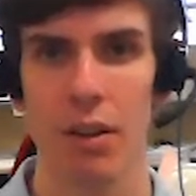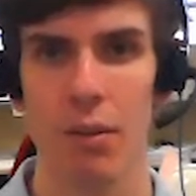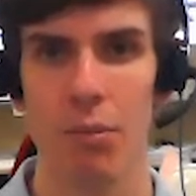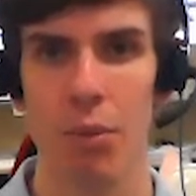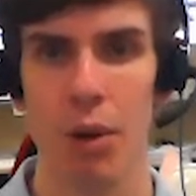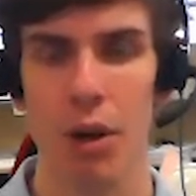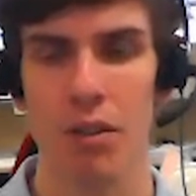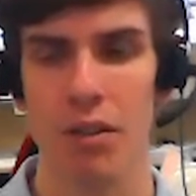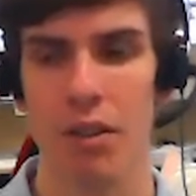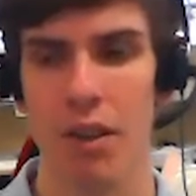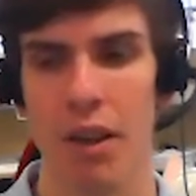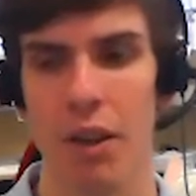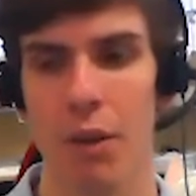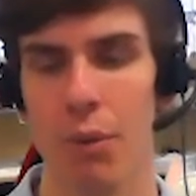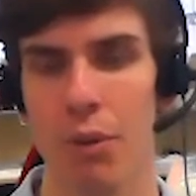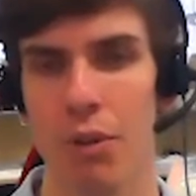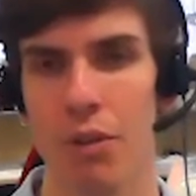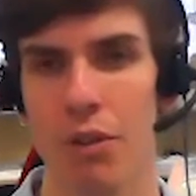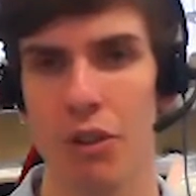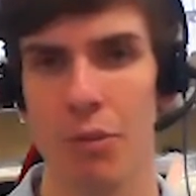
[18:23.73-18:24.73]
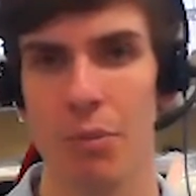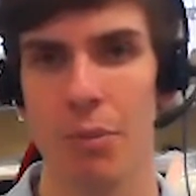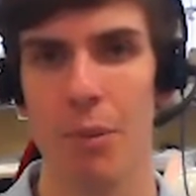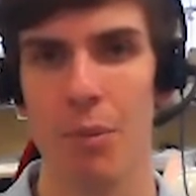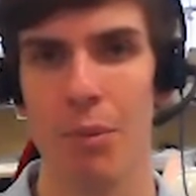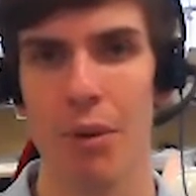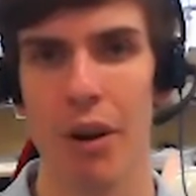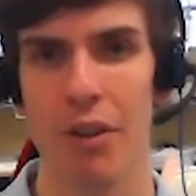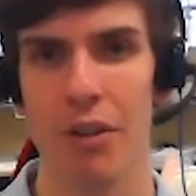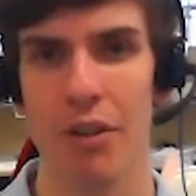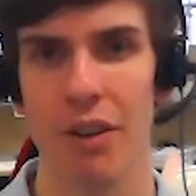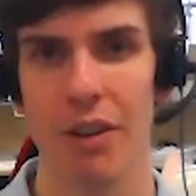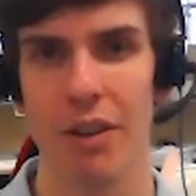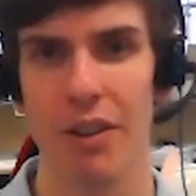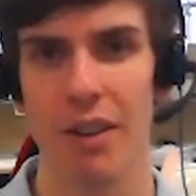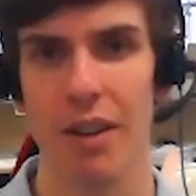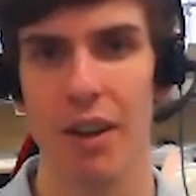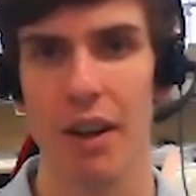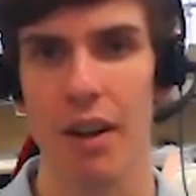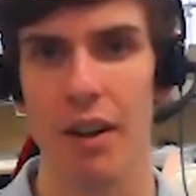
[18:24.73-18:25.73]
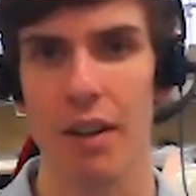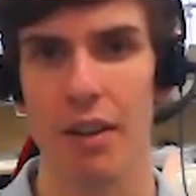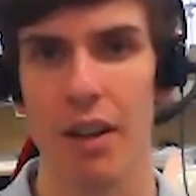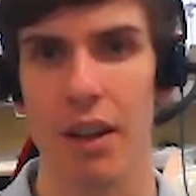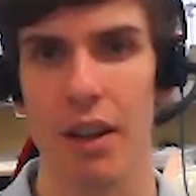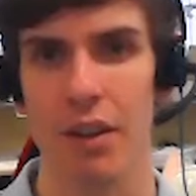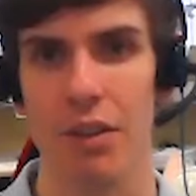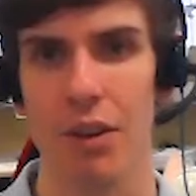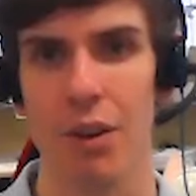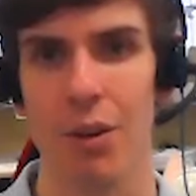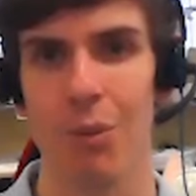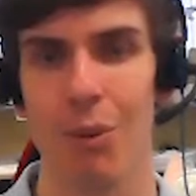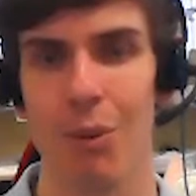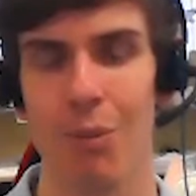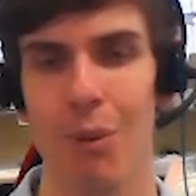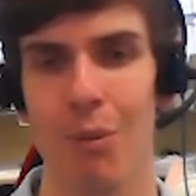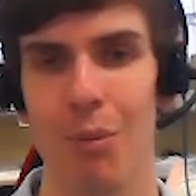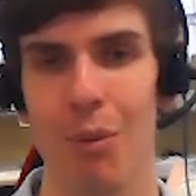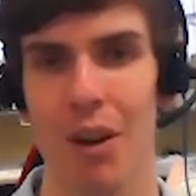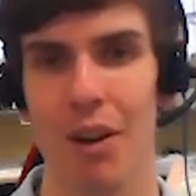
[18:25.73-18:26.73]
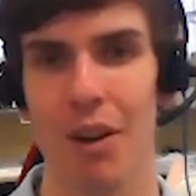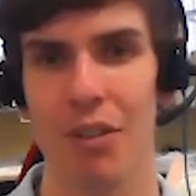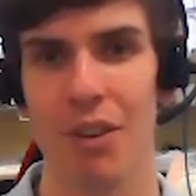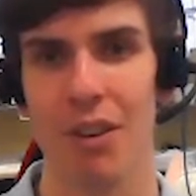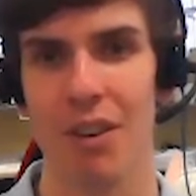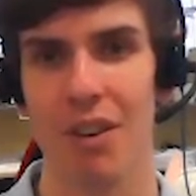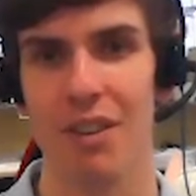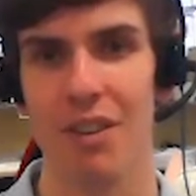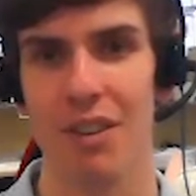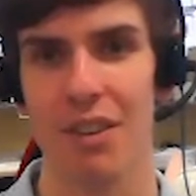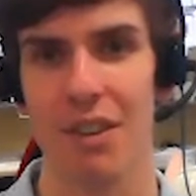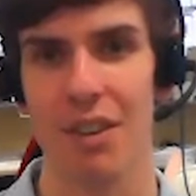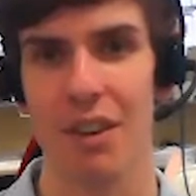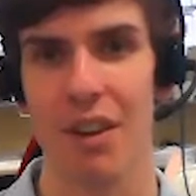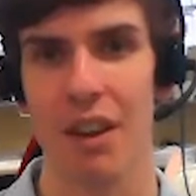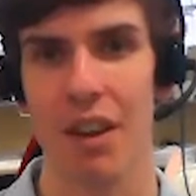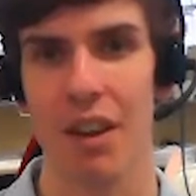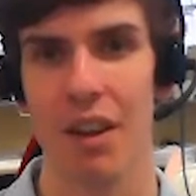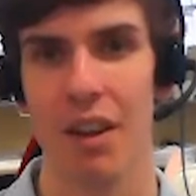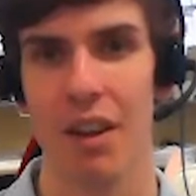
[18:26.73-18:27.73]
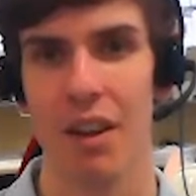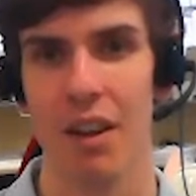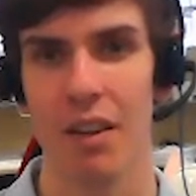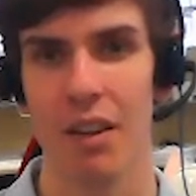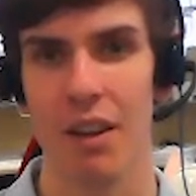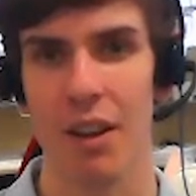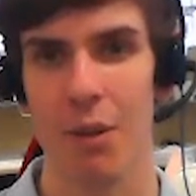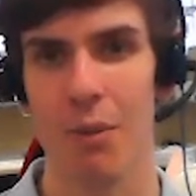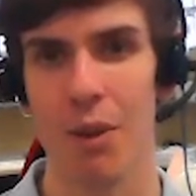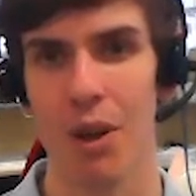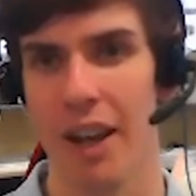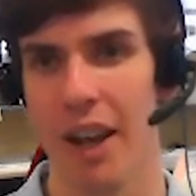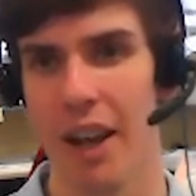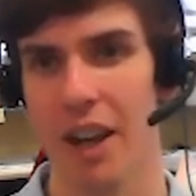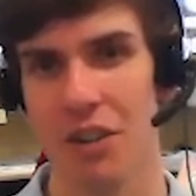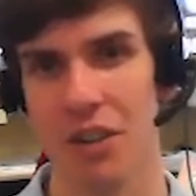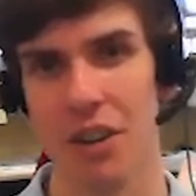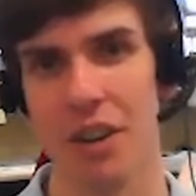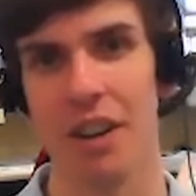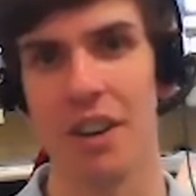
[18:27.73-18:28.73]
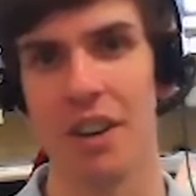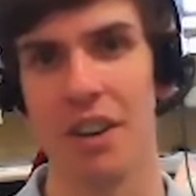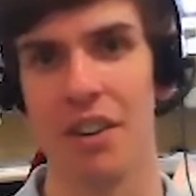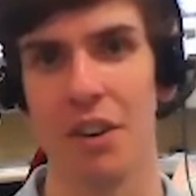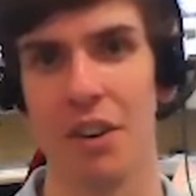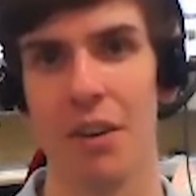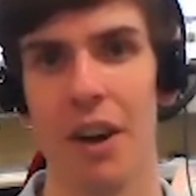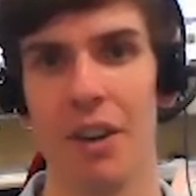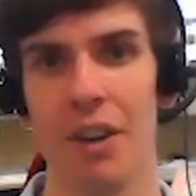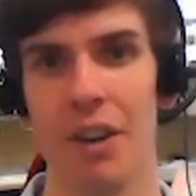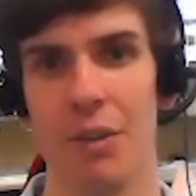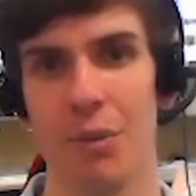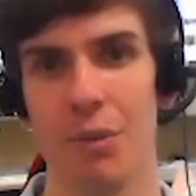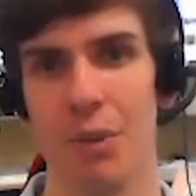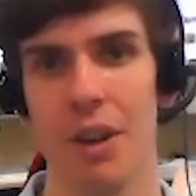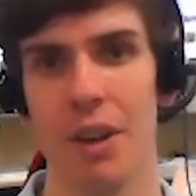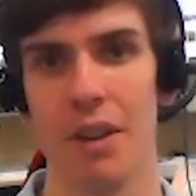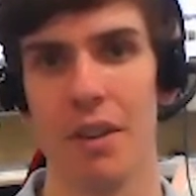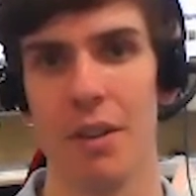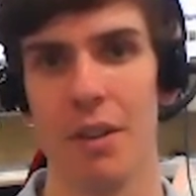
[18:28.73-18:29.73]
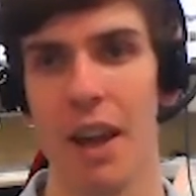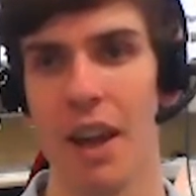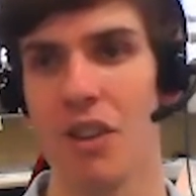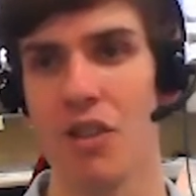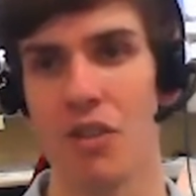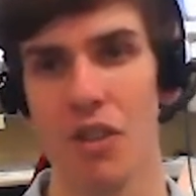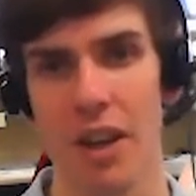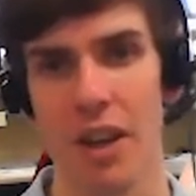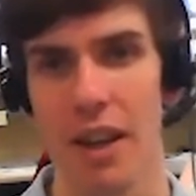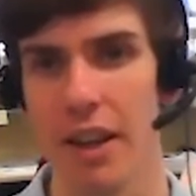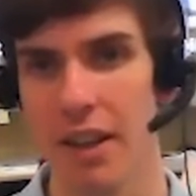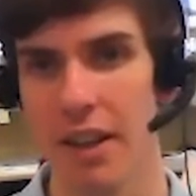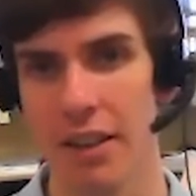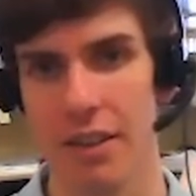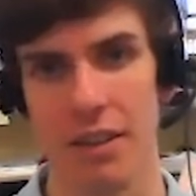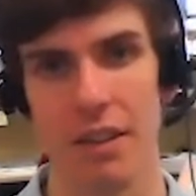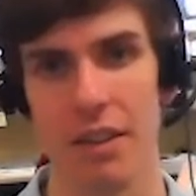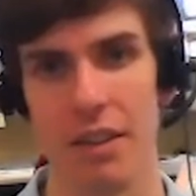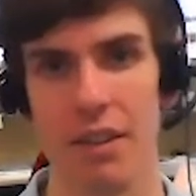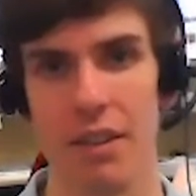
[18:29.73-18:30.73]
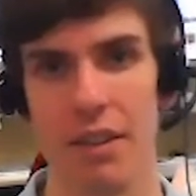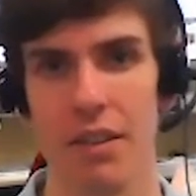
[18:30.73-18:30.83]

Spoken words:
Because then you wouldn't just be branching into the architecture, you'd be branching into the communication and integration with engineers and